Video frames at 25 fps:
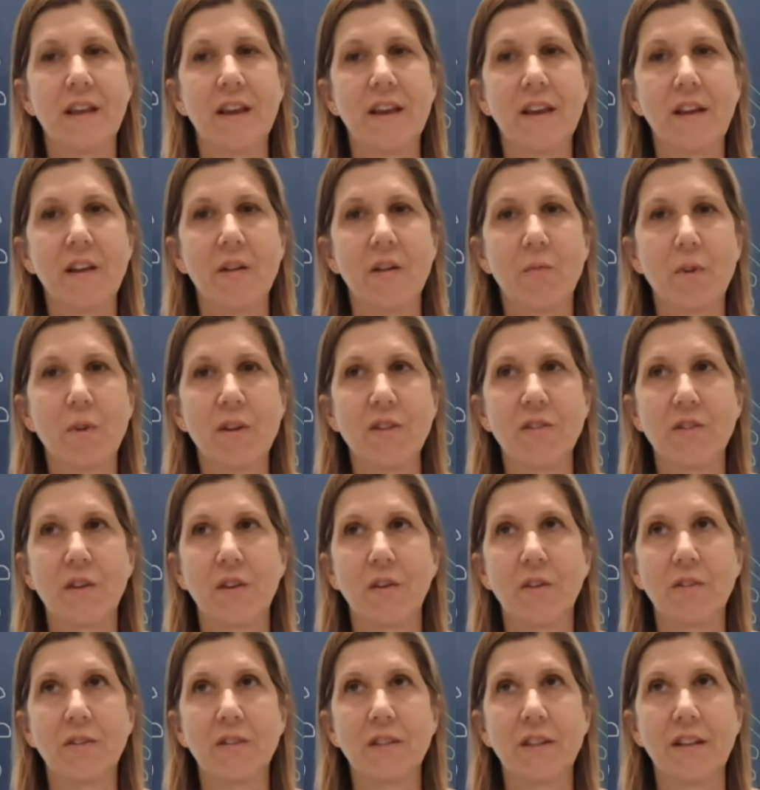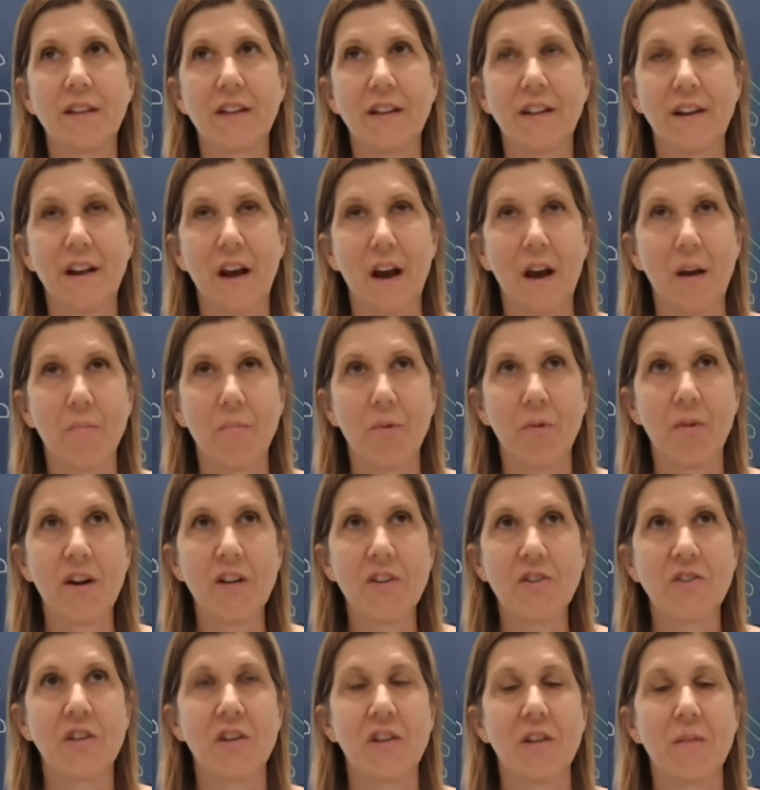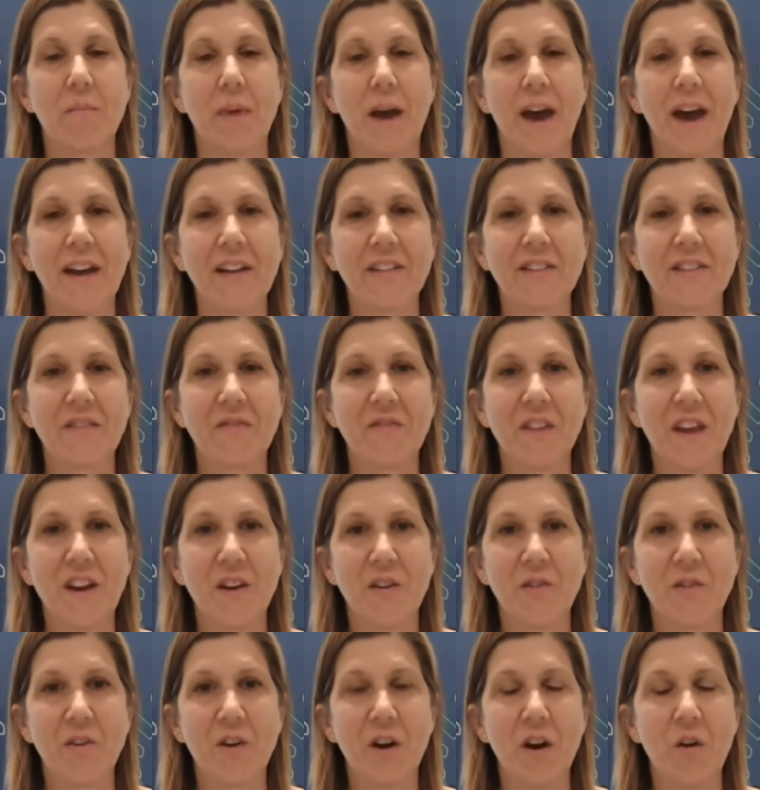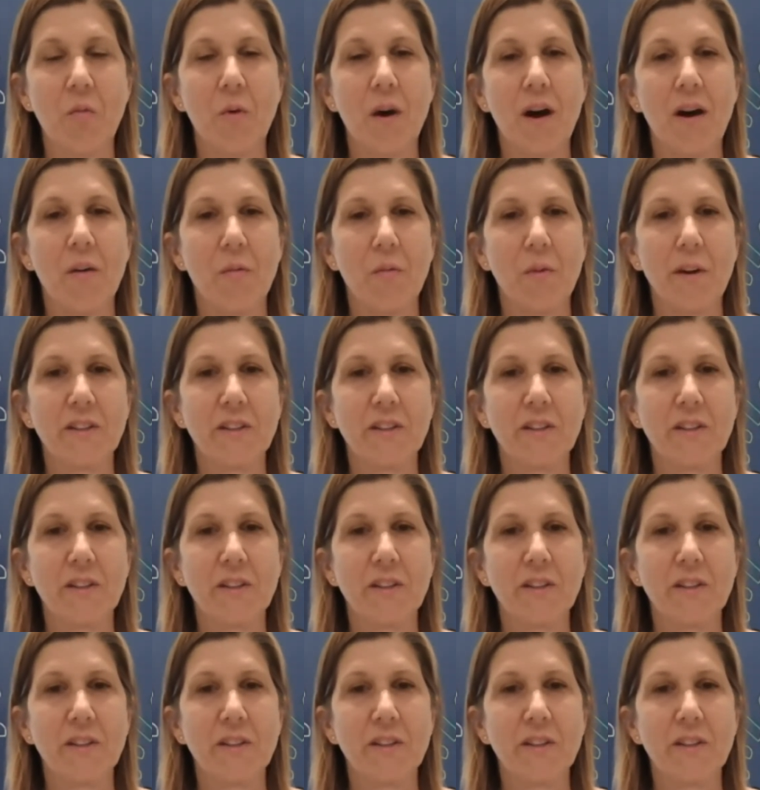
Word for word: They can result in operational impacts if they don't go well,